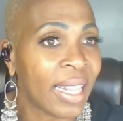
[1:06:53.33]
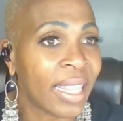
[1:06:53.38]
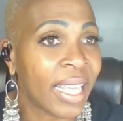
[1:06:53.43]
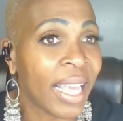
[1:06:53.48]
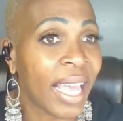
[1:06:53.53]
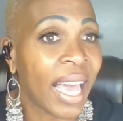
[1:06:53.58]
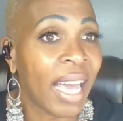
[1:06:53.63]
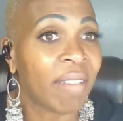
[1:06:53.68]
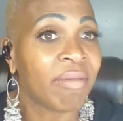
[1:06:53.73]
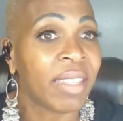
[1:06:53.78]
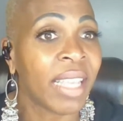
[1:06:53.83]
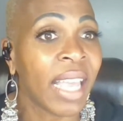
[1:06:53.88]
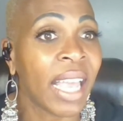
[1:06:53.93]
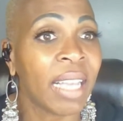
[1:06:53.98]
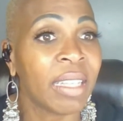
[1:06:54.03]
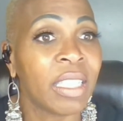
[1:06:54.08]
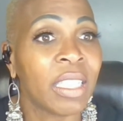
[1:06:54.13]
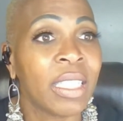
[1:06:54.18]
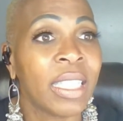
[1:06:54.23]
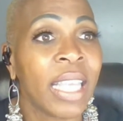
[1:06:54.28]
They have
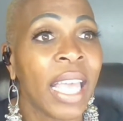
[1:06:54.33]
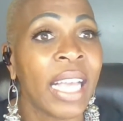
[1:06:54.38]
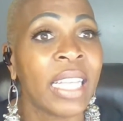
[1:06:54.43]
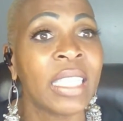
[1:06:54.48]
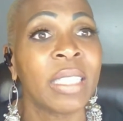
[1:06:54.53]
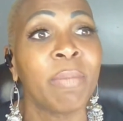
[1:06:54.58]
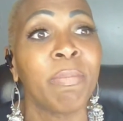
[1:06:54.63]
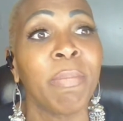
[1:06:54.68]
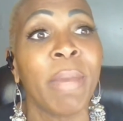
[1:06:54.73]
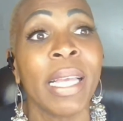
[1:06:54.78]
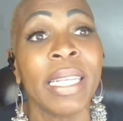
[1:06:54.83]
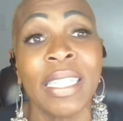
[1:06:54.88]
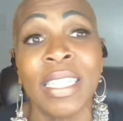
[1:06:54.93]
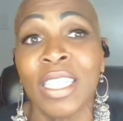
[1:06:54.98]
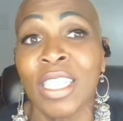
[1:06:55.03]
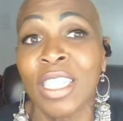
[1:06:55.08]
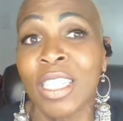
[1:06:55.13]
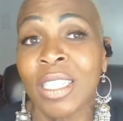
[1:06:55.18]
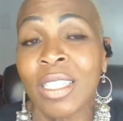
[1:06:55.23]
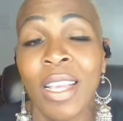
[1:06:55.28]
text
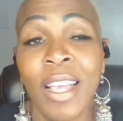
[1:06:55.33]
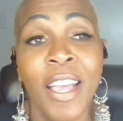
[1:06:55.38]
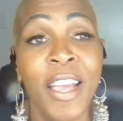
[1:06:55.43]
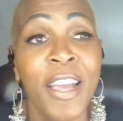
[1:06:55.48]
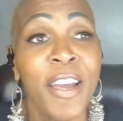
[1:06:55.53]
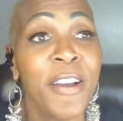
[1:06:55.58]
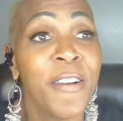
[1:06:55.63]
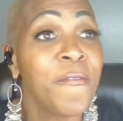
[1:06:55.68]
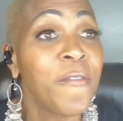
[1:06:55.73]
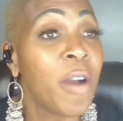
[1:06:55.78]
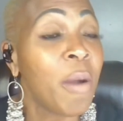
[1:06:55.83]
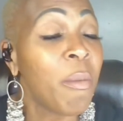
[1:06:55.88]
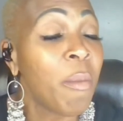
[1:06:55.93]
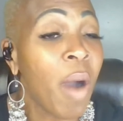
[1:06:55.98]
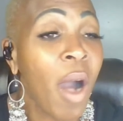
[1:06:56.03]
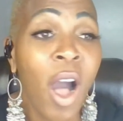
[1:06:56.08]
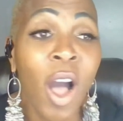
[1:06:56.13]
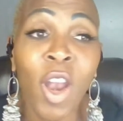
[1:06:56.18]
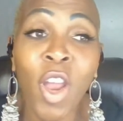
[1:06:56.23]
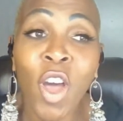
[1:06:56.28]
messages from
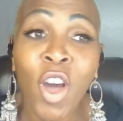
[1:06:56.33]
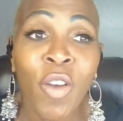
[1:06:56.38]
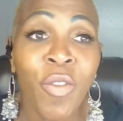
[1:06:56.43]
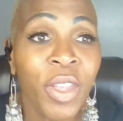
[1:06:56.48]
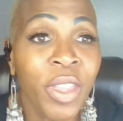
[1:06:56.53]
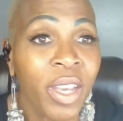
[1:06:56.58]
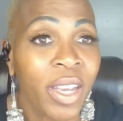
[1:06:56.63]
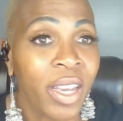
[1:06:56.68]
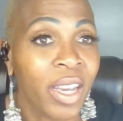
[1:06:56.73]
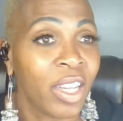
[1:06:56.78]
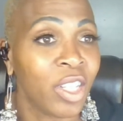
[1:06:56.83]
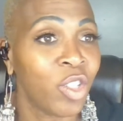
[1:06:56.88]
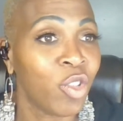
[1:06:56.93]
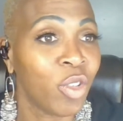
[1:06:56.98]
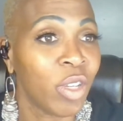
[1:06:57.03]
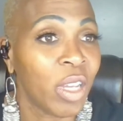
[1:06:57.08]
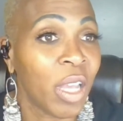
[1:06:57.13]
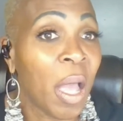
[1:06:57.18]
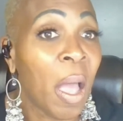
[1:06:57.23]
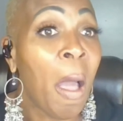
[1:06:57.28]
all over the
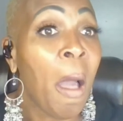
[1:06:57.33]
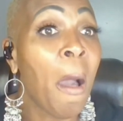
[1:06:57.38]
country.